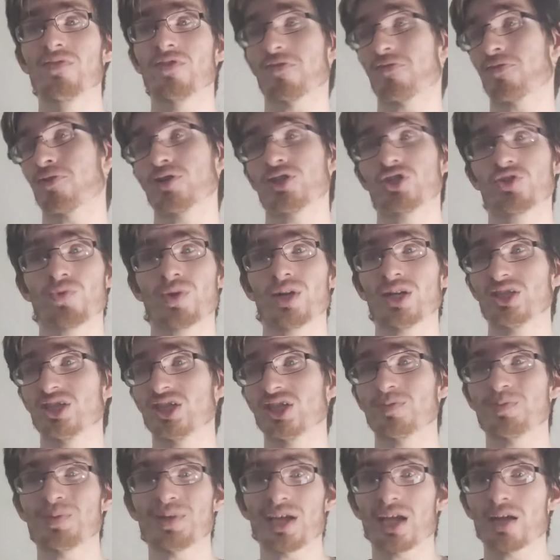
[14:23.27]
The first one is
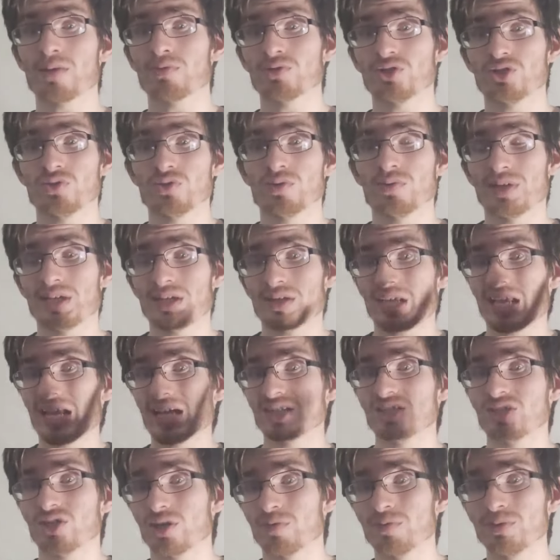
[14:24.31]
just being able to
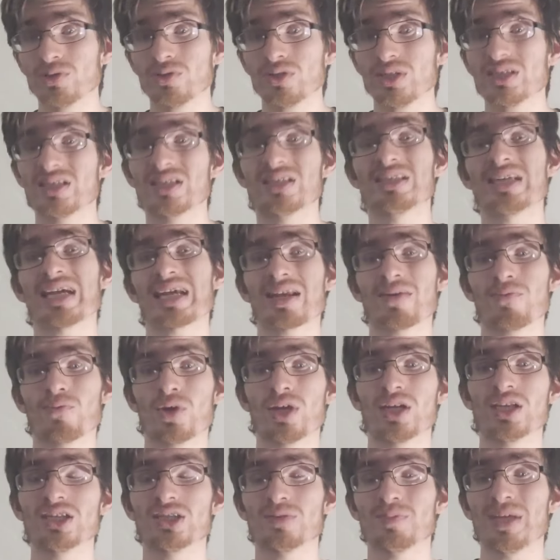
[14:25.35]
enhance your abilities. The second
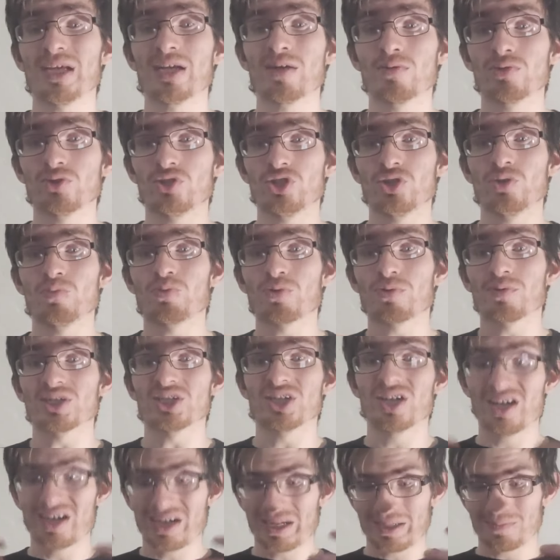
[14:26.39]
one is be able to pretty
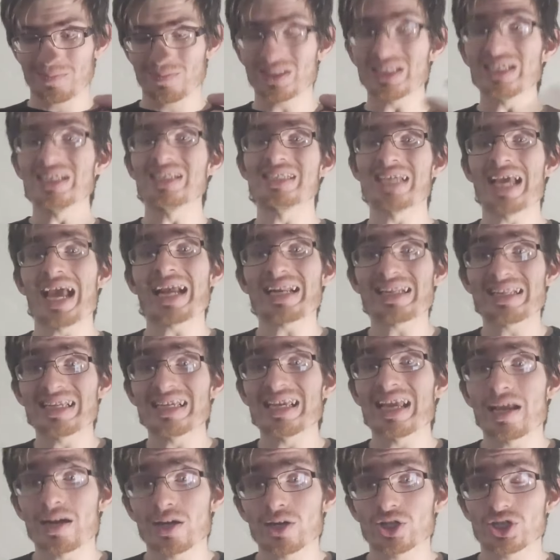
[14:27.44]
much detect
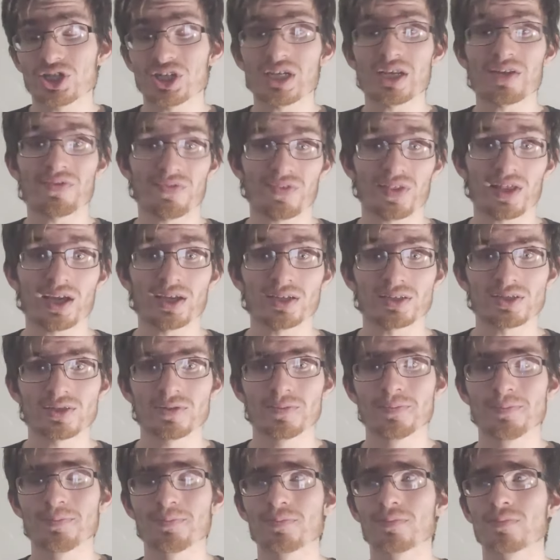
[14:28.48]
the energy in things.
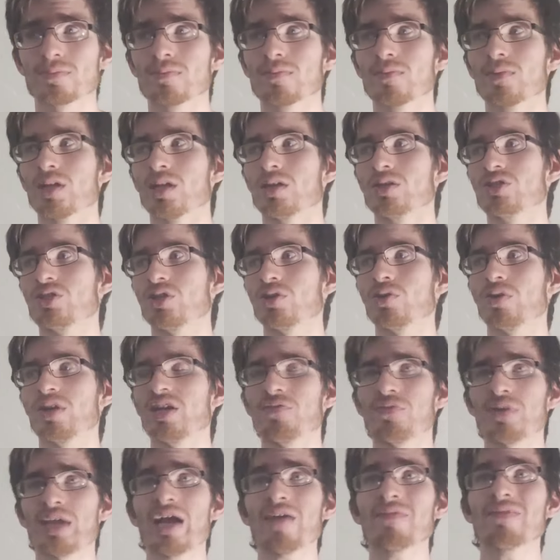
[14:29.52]
So
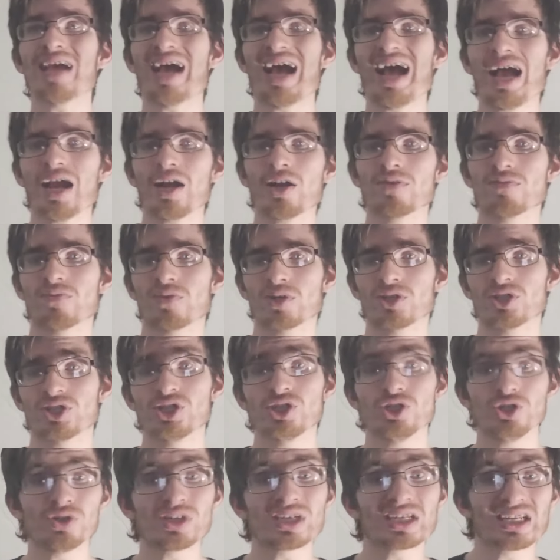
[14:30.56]
if you have the higher
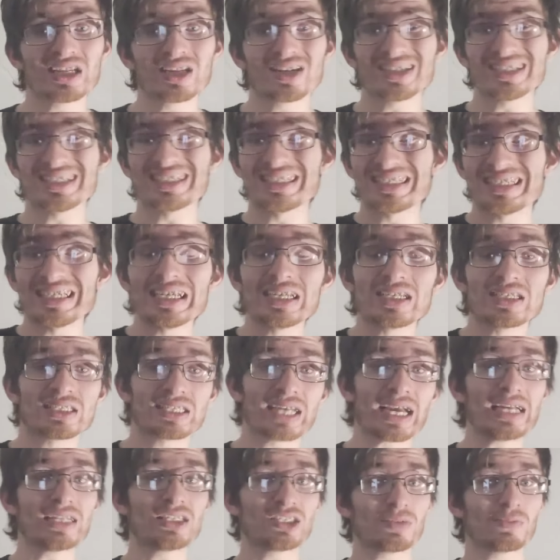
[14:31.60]
version, you can literally see
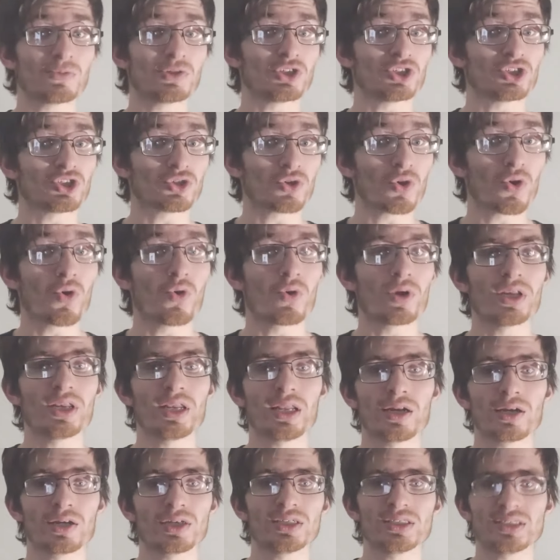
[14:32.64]
inside someone's soul and
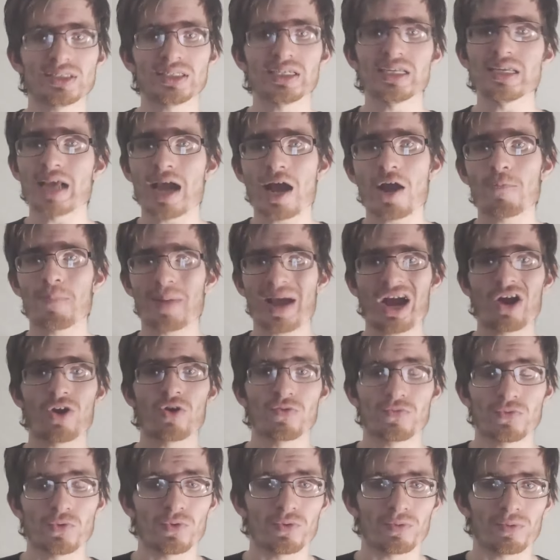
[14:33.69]
literally see how
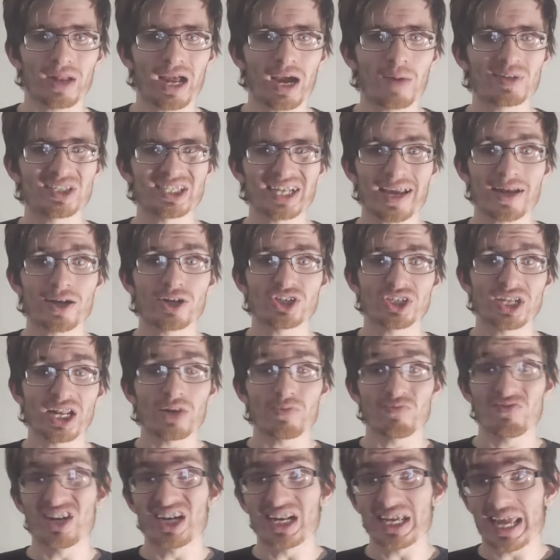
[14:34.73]
powerful, how much energy
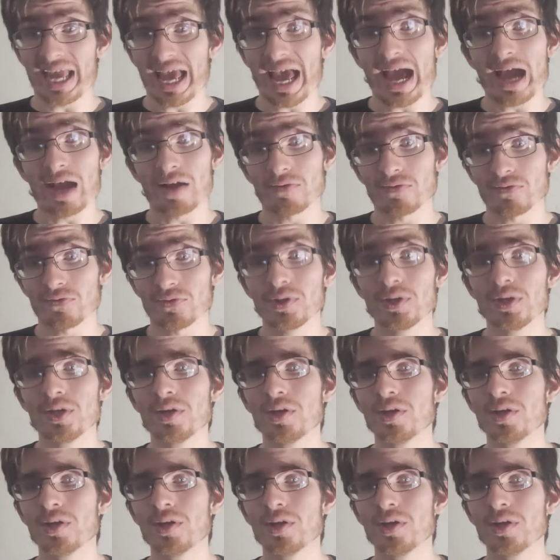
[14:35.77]
they really have.